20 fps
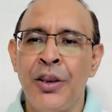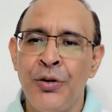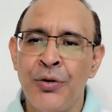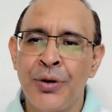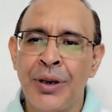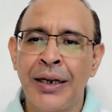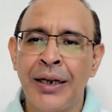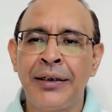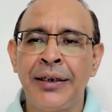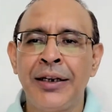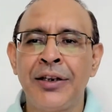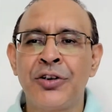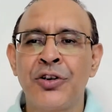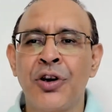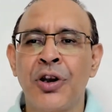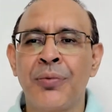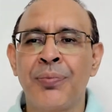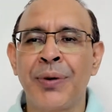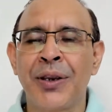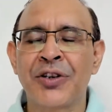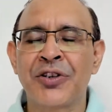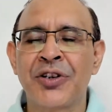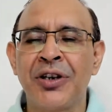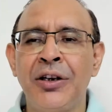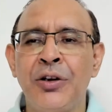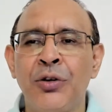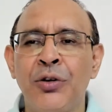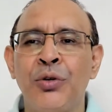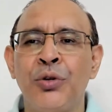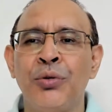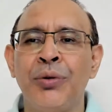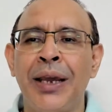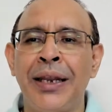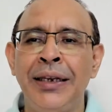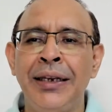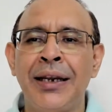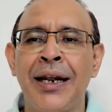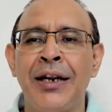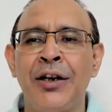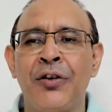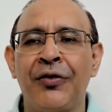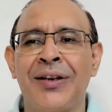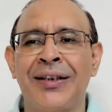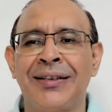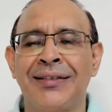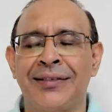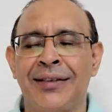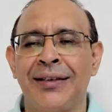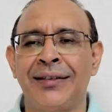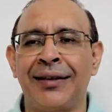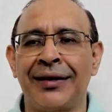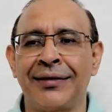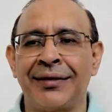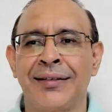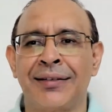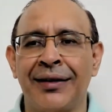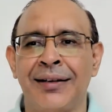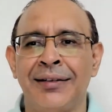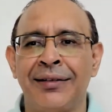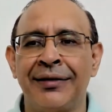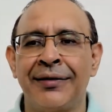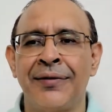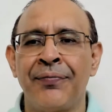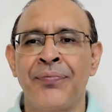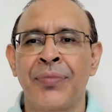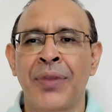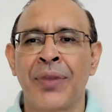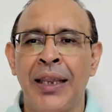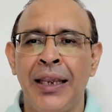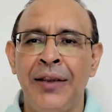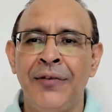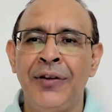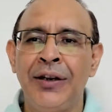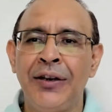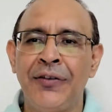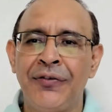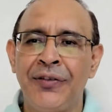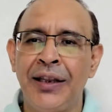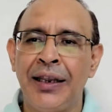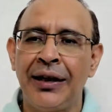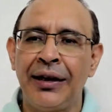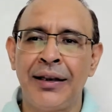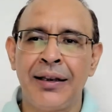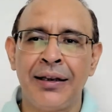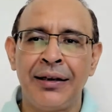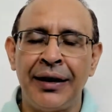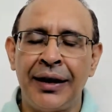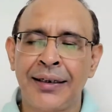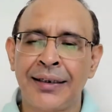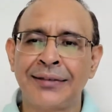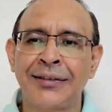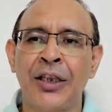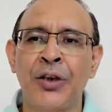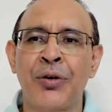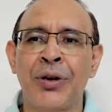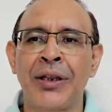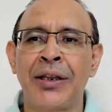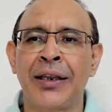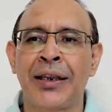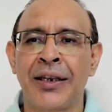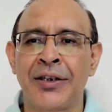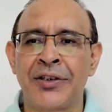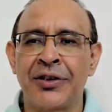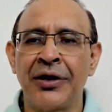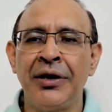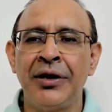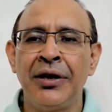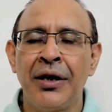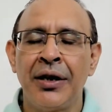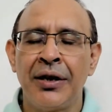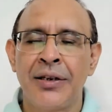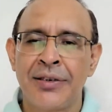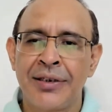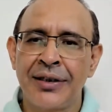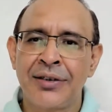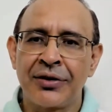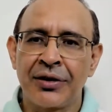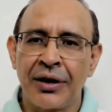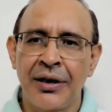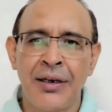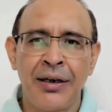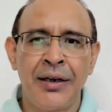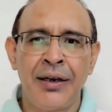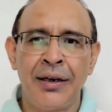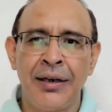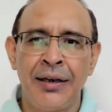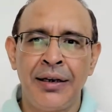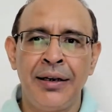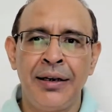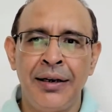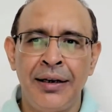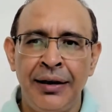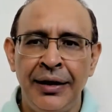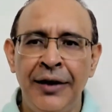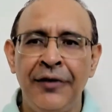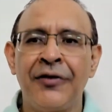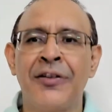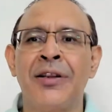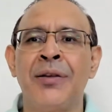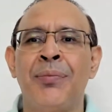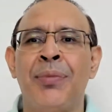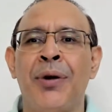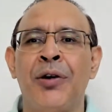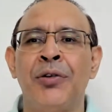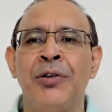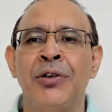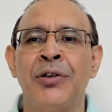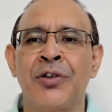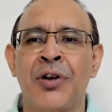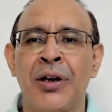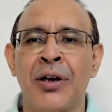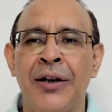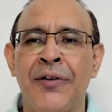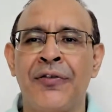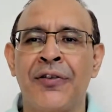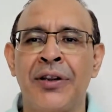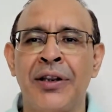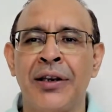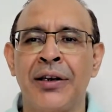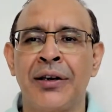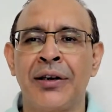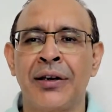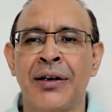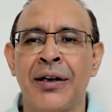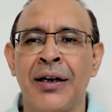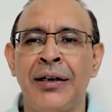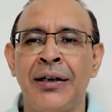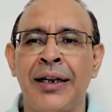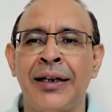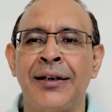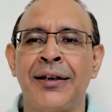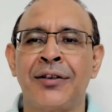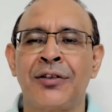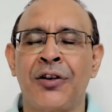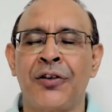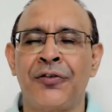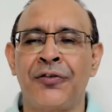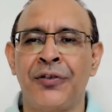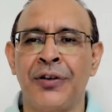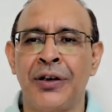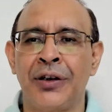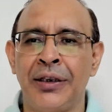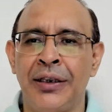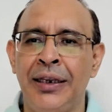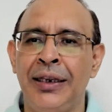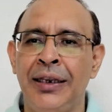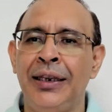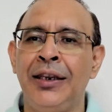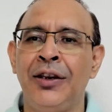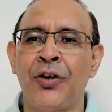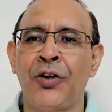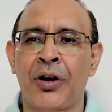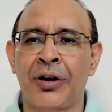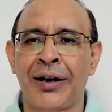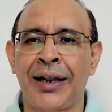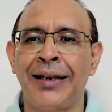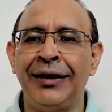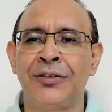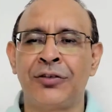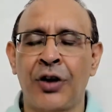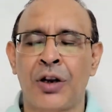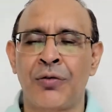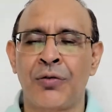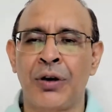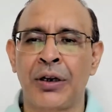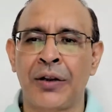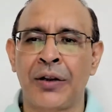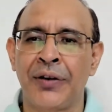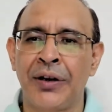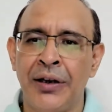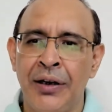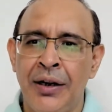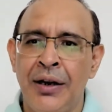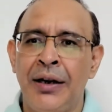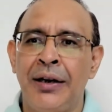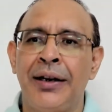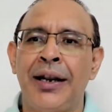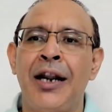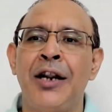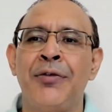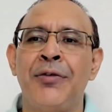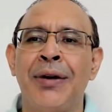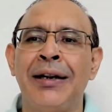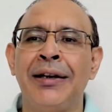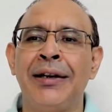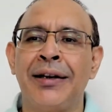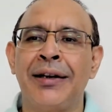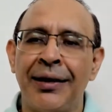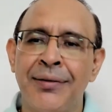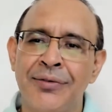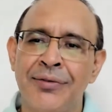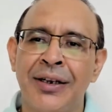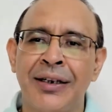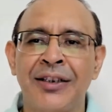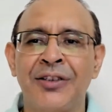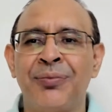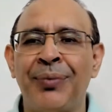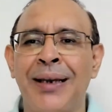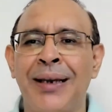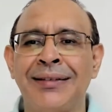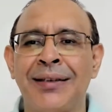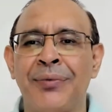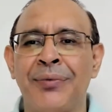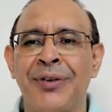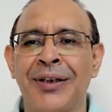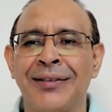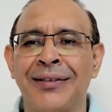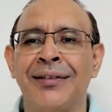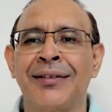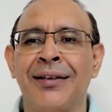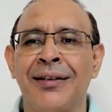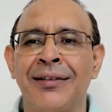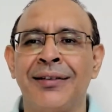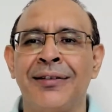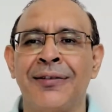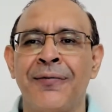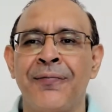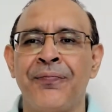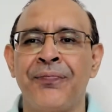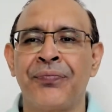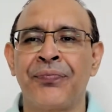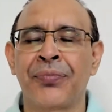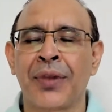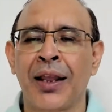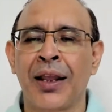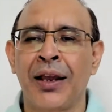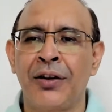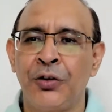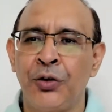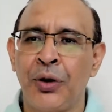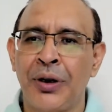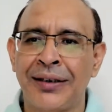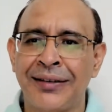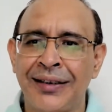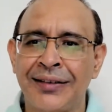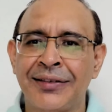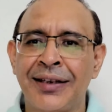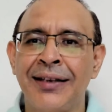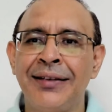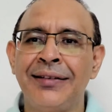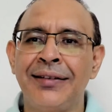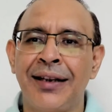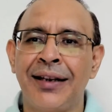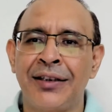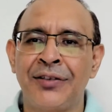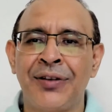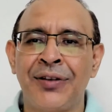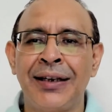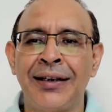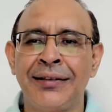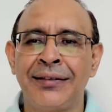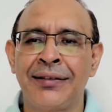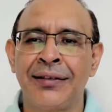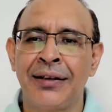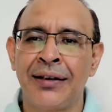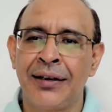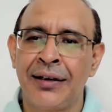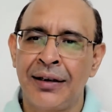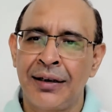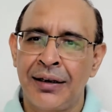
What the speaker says: You can teach your patient to do any kind of resistance exercise. Even if they, let us say you are in the kitchen, just lift the bowls or lift the containers of ghee or rice or whatever 10-20 times. That is biceps exercise. So resistance as well as